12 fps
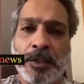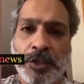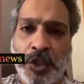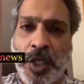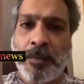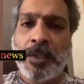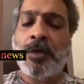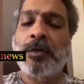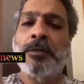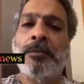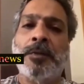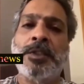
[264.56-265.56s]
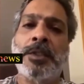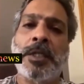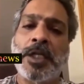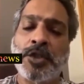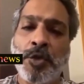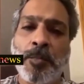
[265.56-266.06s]
the chairman, Dr. Mr.
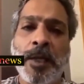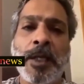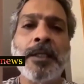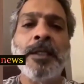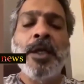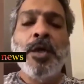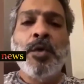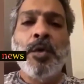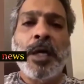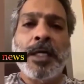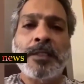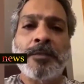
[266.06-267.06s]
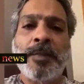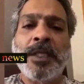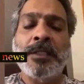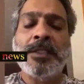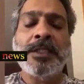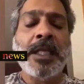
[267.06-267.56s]
Rajagopalan, who has
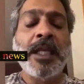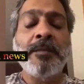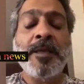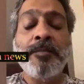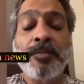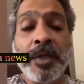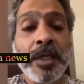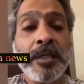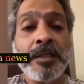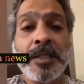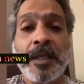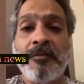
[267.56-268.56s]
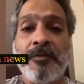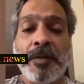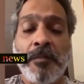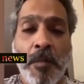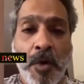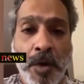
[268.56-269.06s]
been sending me prayers
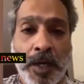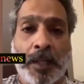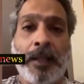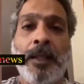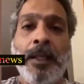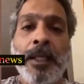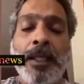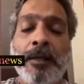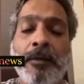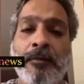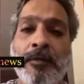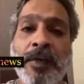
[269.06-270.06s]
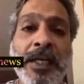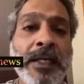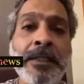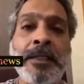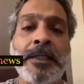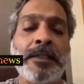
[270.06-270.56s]
every morning,
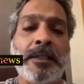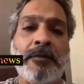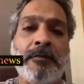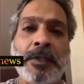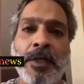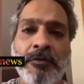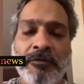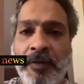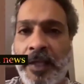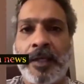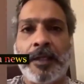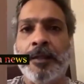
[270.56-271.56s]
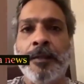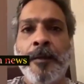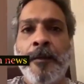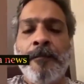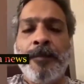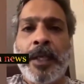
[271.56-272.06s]
relentlessly, without failure.
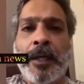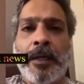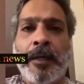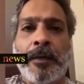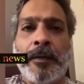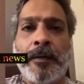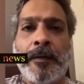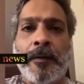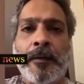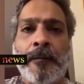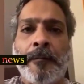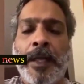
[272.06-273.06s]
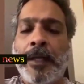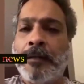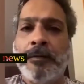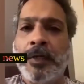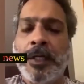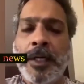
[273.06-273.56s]
Uh,
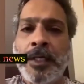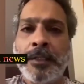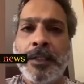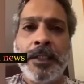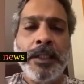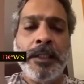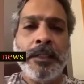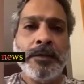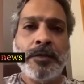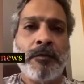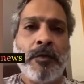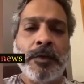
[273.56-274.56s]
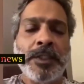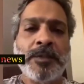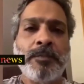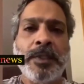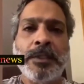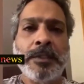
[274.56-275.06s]
and regarding the details of all
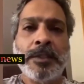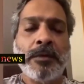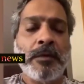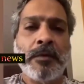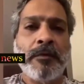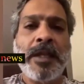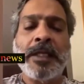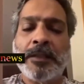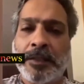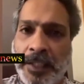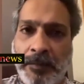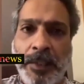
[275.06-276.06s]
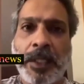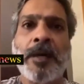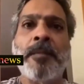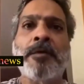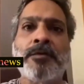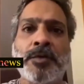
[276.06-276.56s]
these bills and all of that it, they will
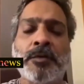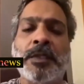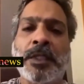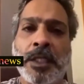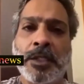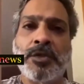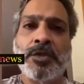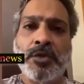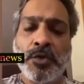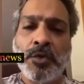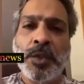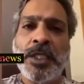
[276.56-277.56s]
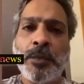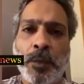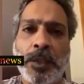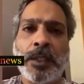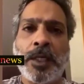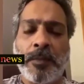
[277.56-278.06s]
come out soon they truly
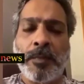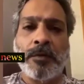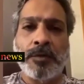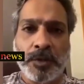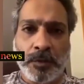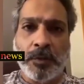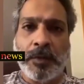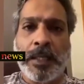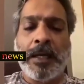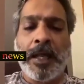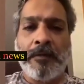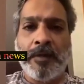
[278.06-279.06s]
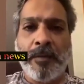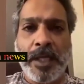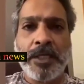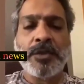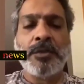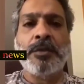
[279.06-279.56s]
will come out soon and i will
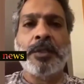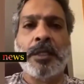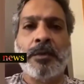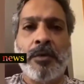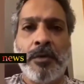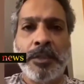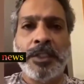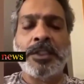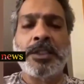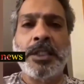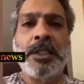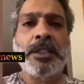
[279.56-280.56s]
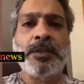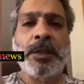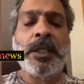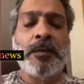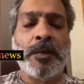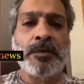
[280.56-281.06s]
make sure that all these
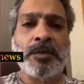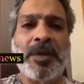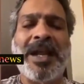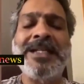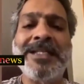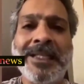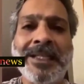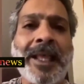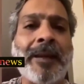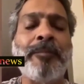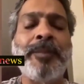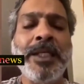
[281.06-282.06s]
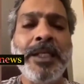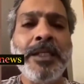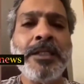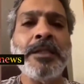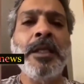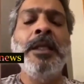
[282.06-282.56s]
details will come out soon until then
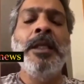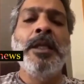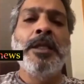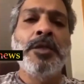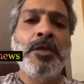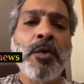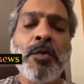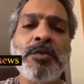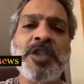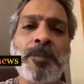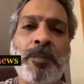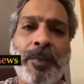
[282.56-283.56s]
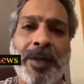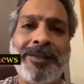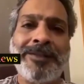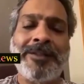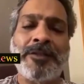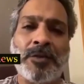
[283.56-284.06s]
please don't
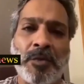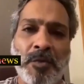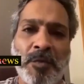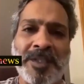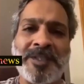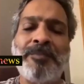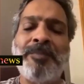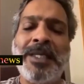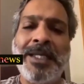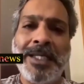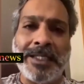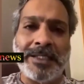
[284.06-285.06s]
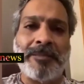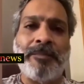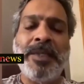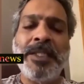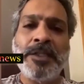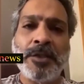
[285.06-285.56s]
spread these rumors please
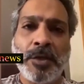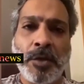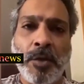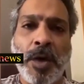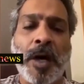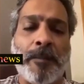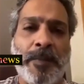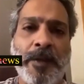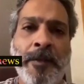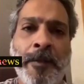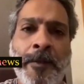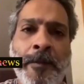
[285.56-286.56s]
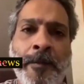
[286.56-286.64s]
please grow up